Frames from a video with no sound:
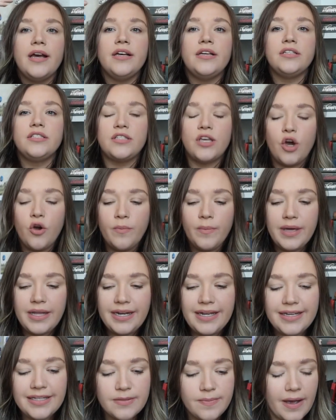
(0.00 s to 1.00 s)
So
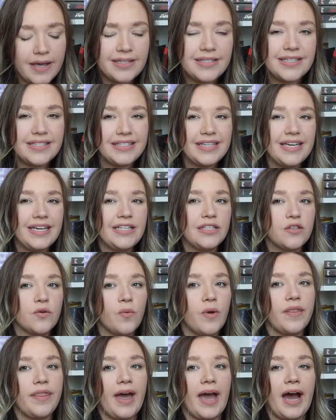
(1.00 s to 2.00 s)
many spicy scenes
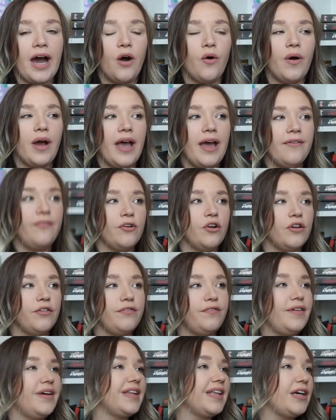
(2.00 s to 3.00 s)
without ever
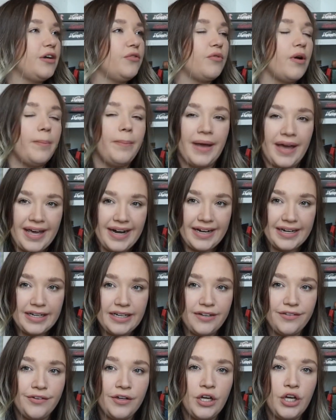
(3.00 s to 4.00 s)
feeling
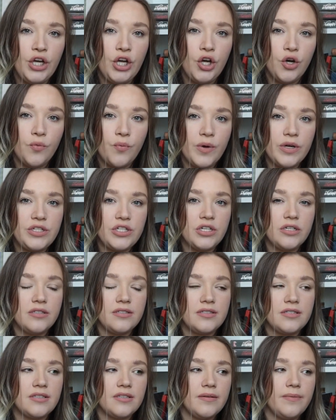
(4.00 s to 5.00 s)
repetitive, which
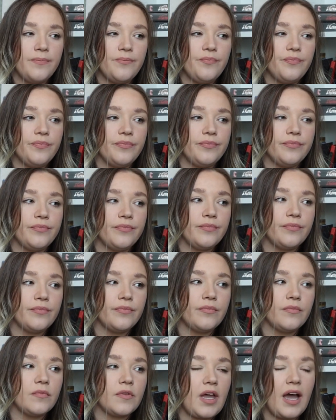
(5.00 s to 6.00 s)
is
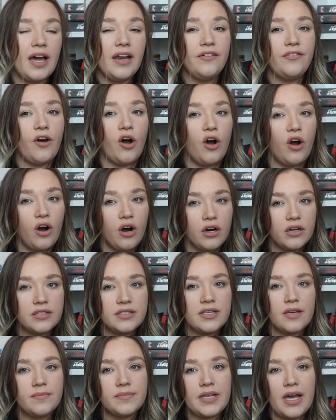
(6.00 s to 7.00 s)
kind of hard
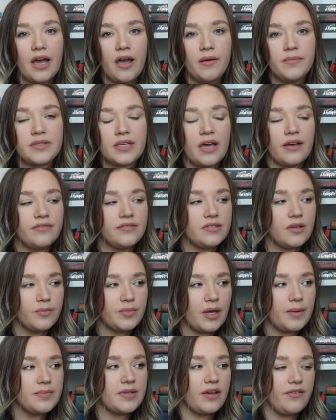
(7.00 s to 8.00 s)
sometimes.
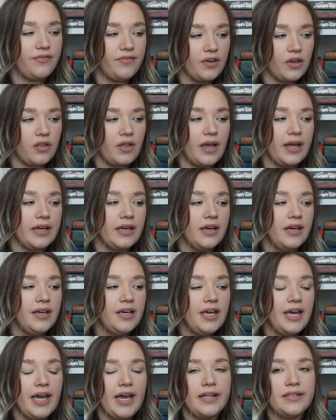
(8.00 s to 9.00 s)
Sometimes I feel like
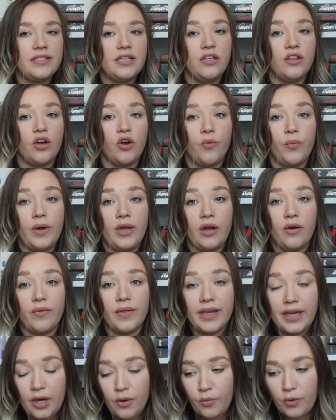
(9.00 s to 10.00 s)
it's either we
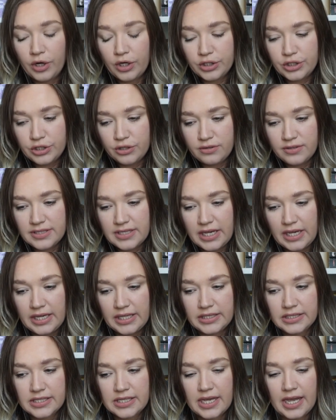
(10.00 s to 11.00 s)
only get one or two
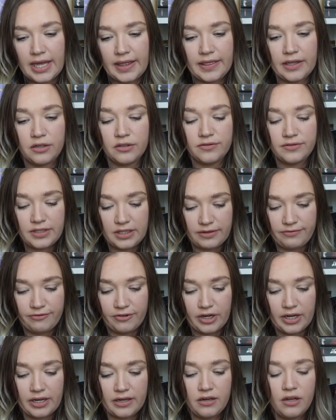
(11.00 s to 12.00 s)
scenes and they're
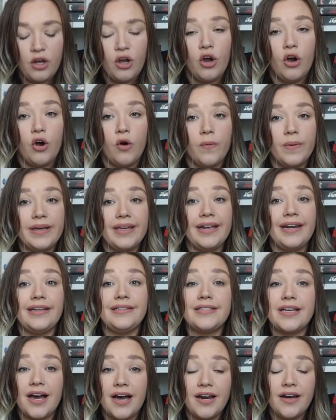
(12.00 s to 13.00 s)
different, we get a
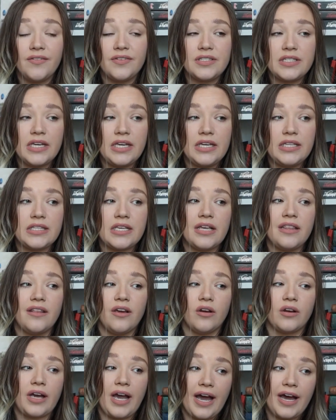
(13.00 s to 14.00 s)
ton of scenes and
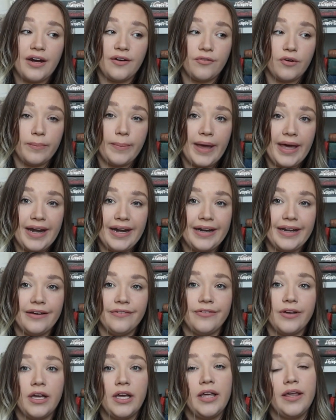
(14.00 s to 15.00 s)
they're kind of repetitive.